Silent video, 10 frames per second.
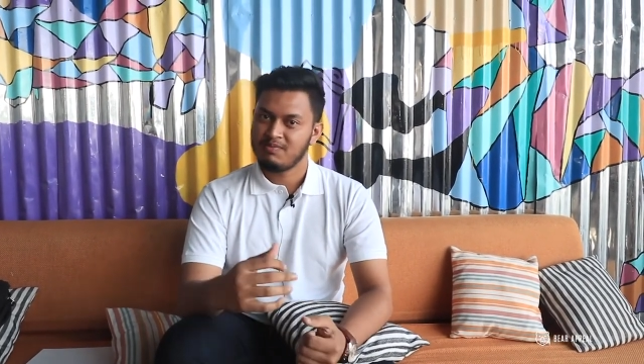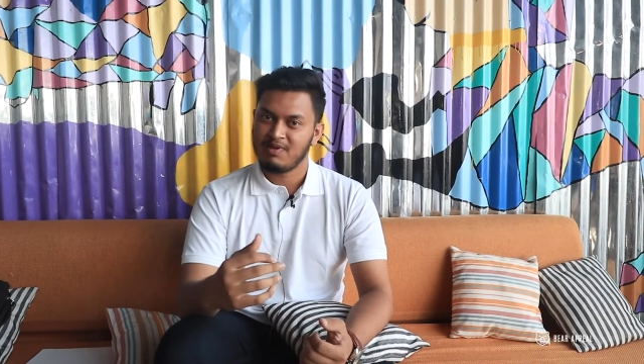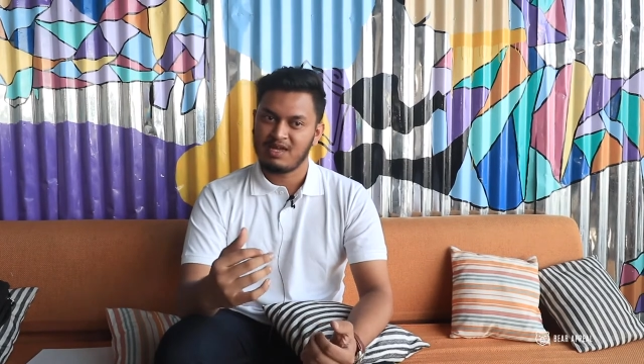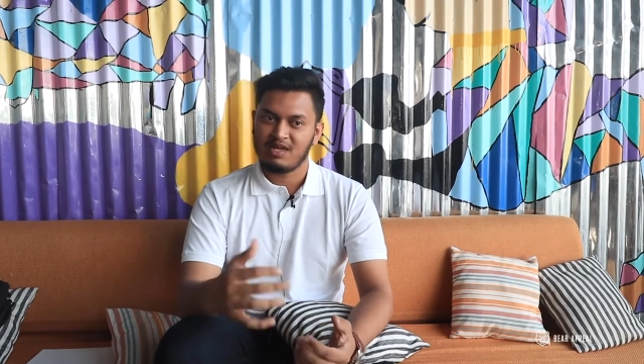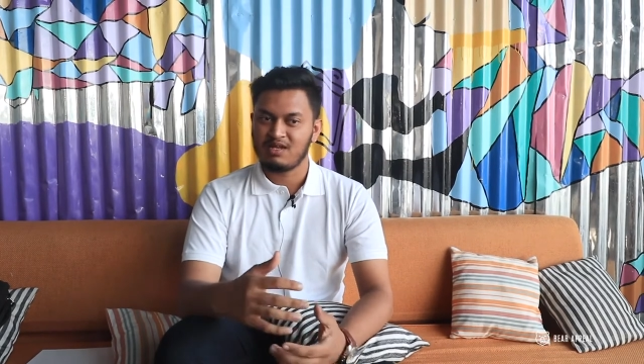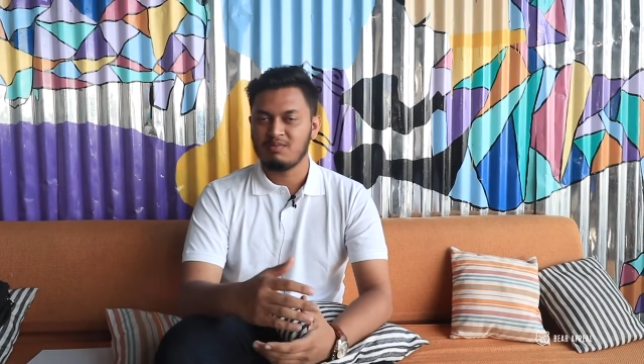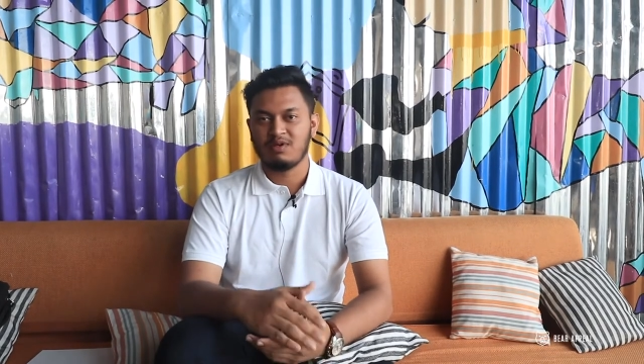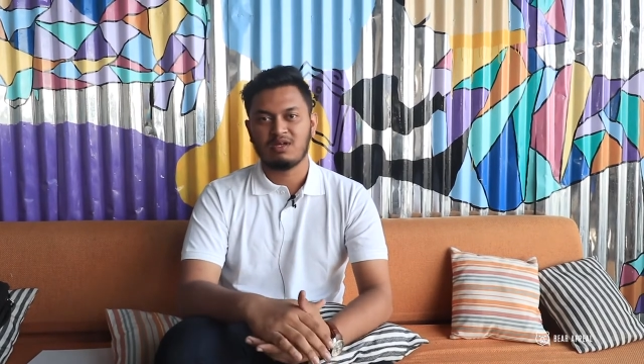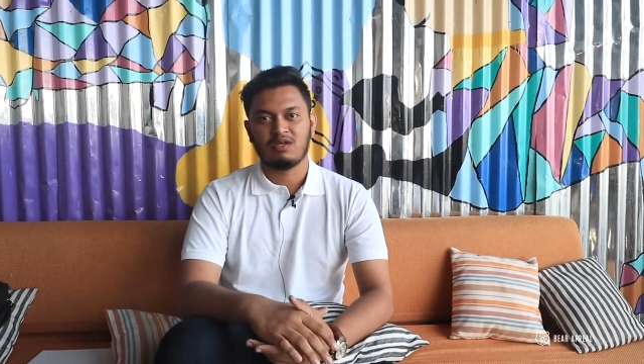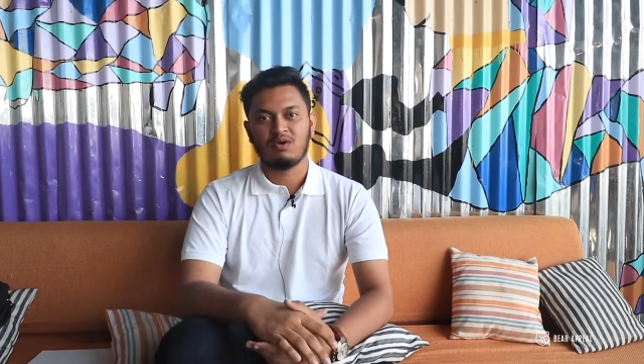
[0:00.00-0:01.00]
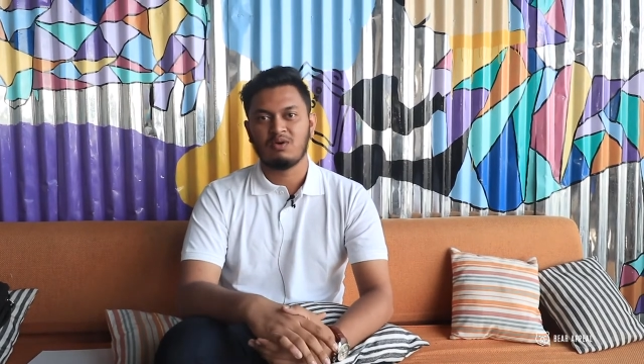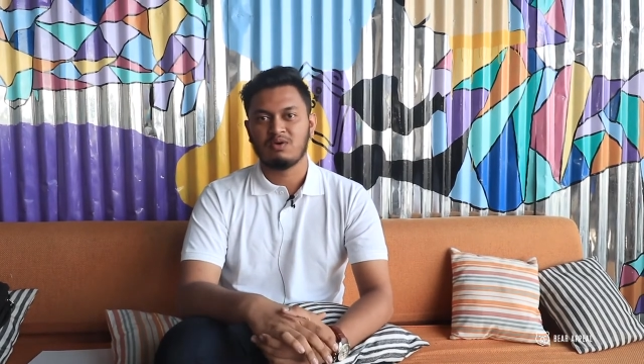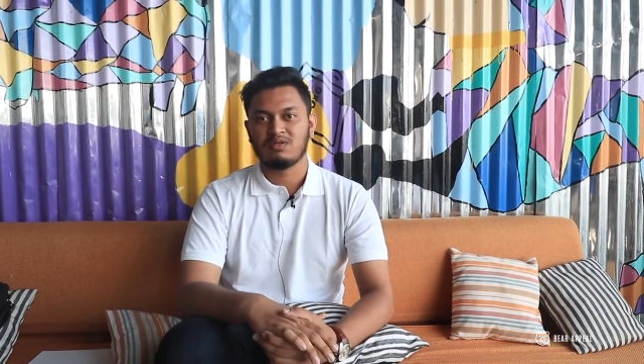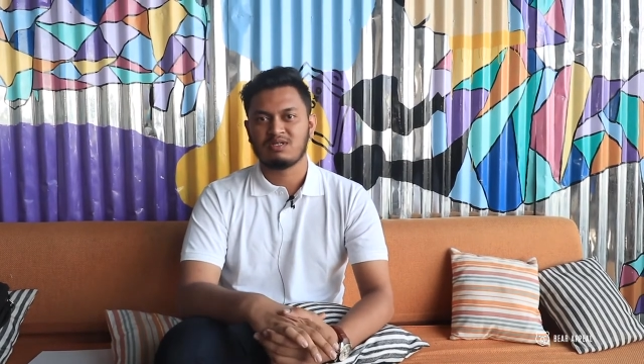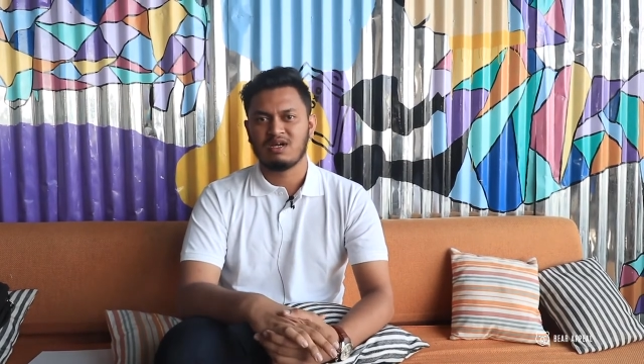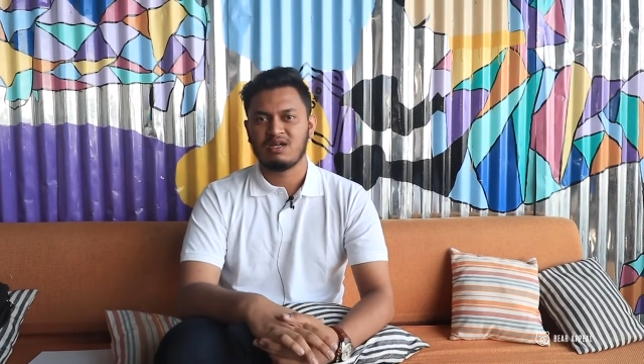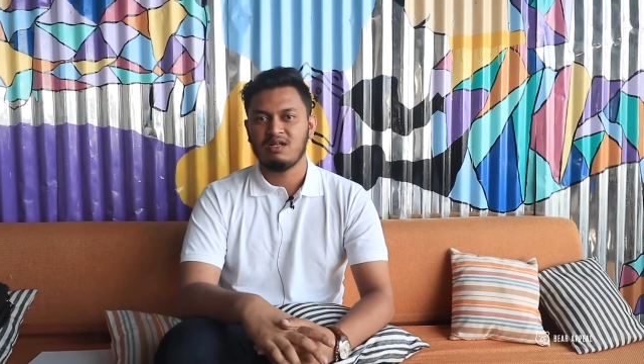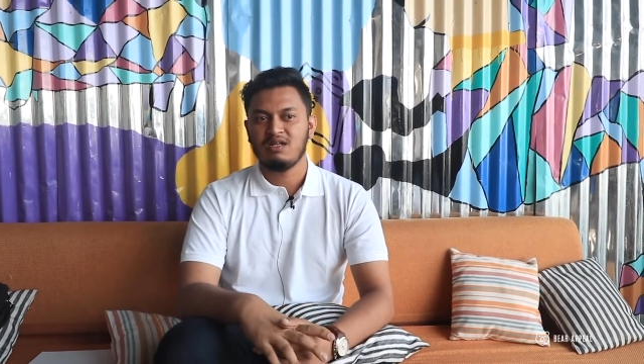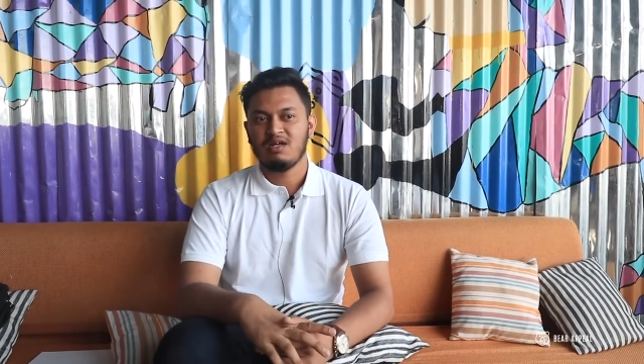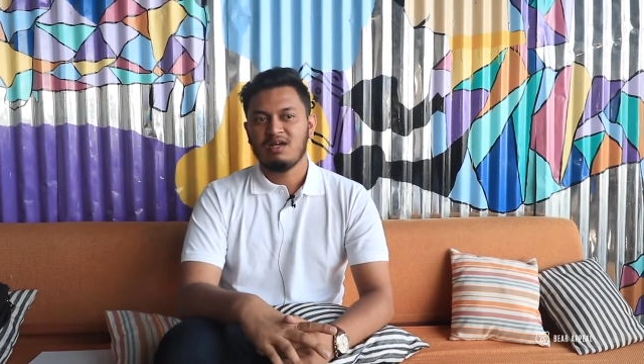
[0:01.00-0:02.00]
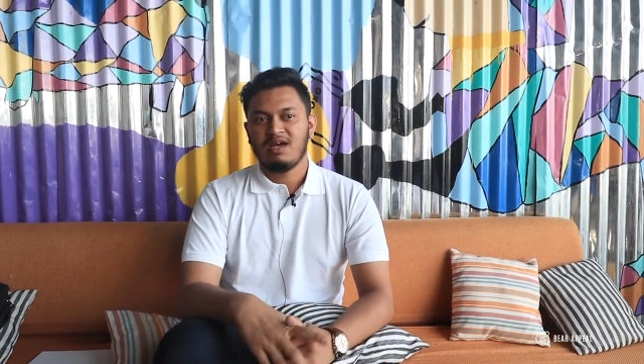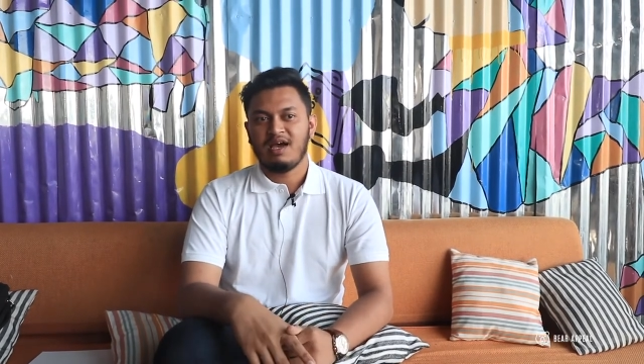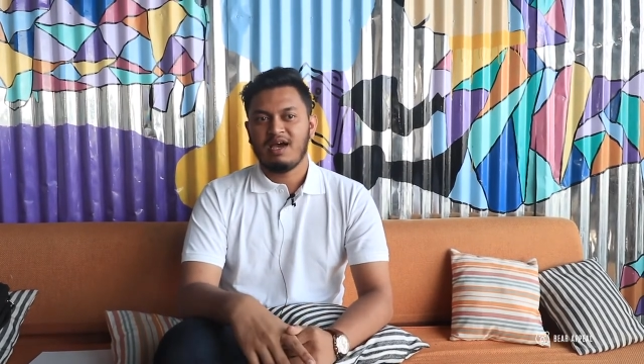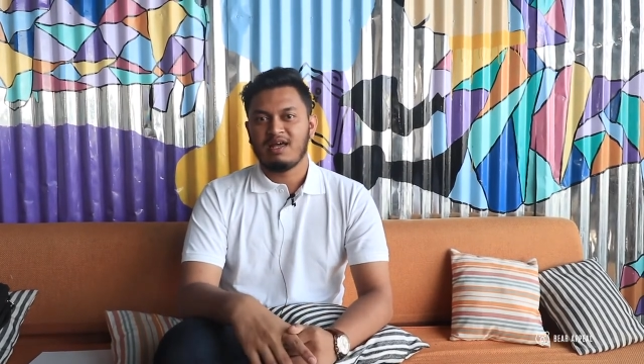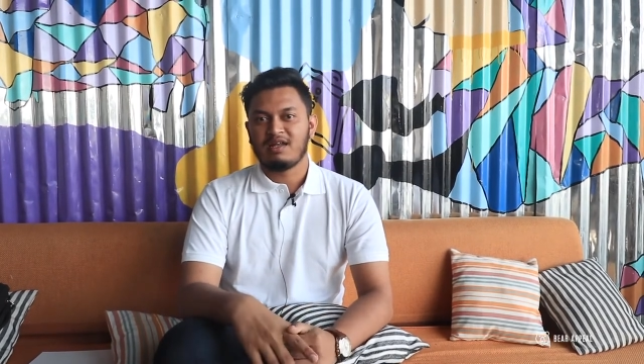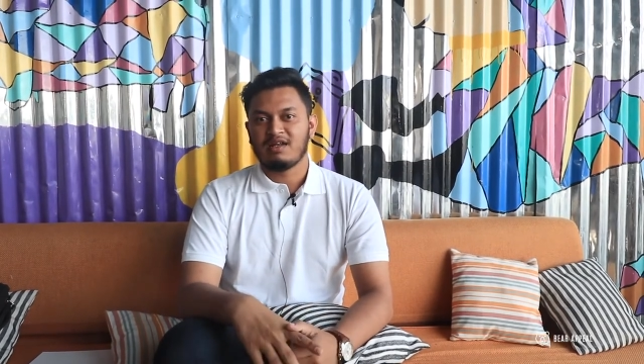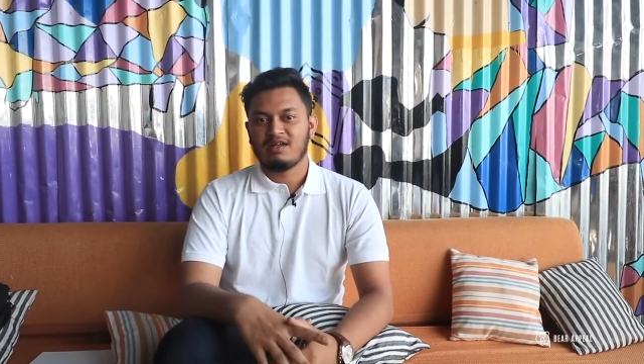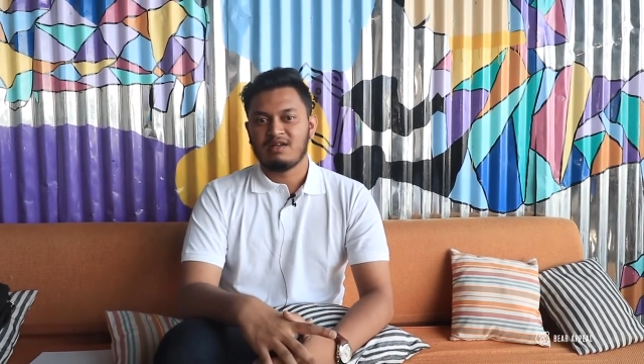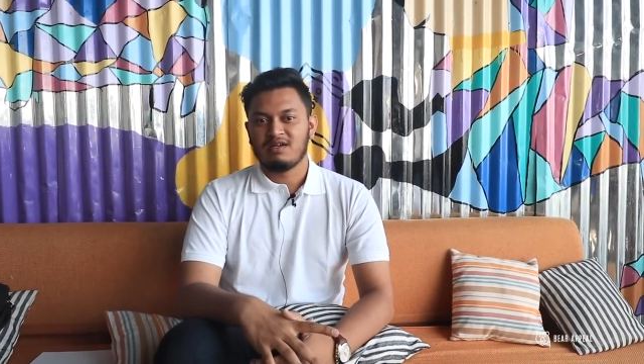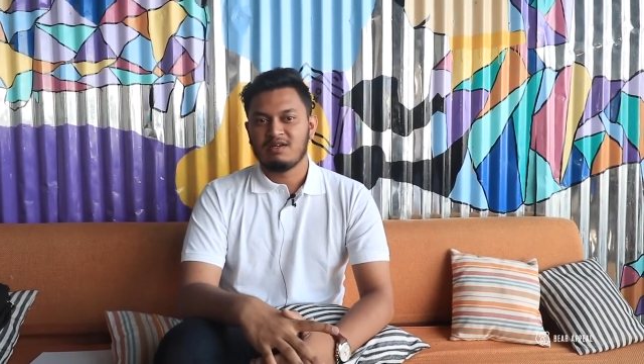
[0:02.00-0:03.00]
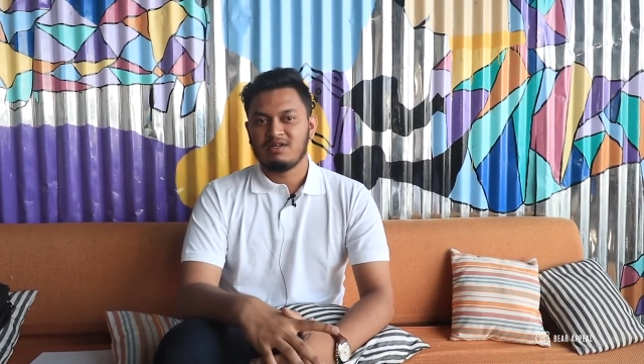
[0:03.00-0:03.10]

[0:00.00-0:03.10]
Make your own style, and